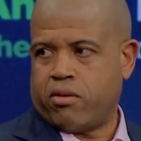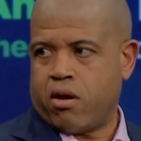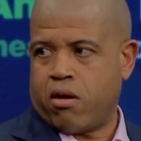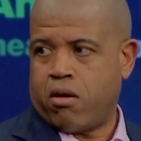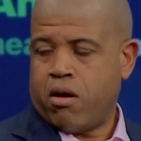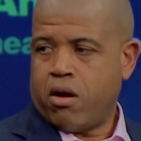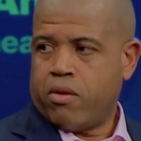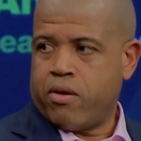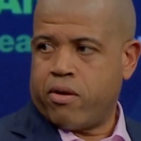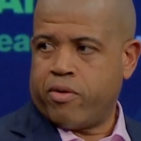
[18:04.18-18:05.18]
their
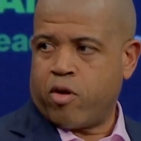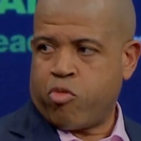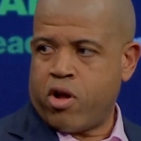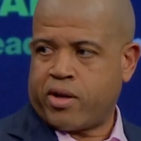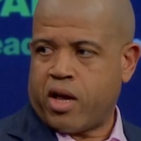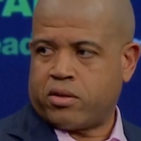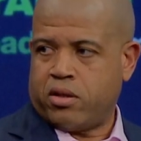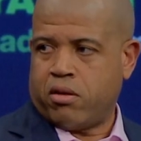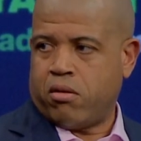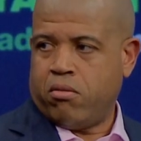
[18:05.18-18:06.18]
broadcast
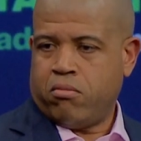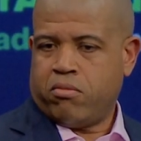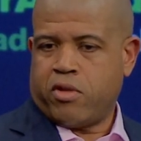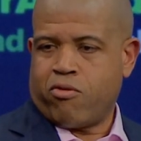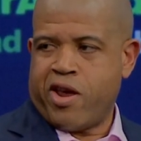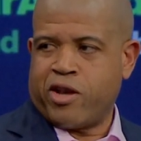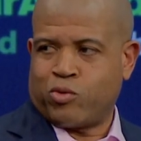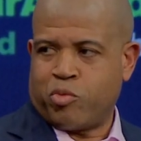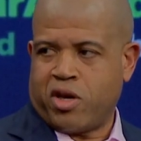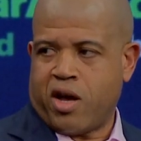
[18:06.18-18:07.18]
deal, their ratings
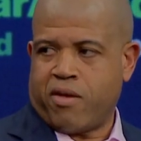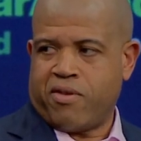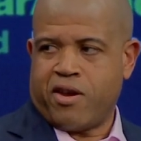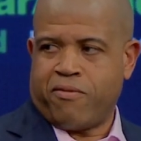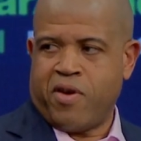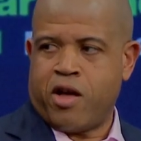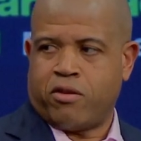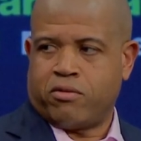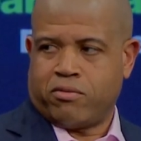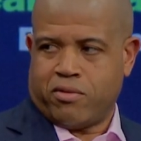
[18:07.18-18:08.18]
will be high. The NFL,
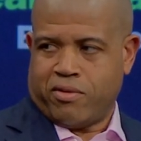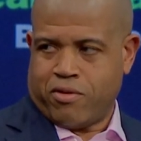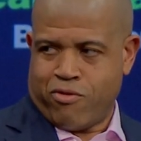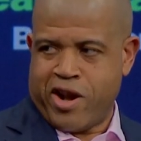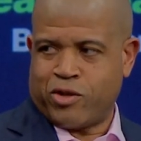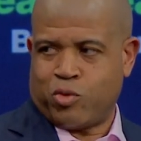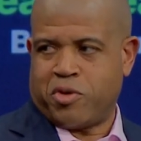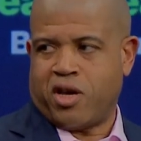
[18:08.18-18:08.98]
their ratings will be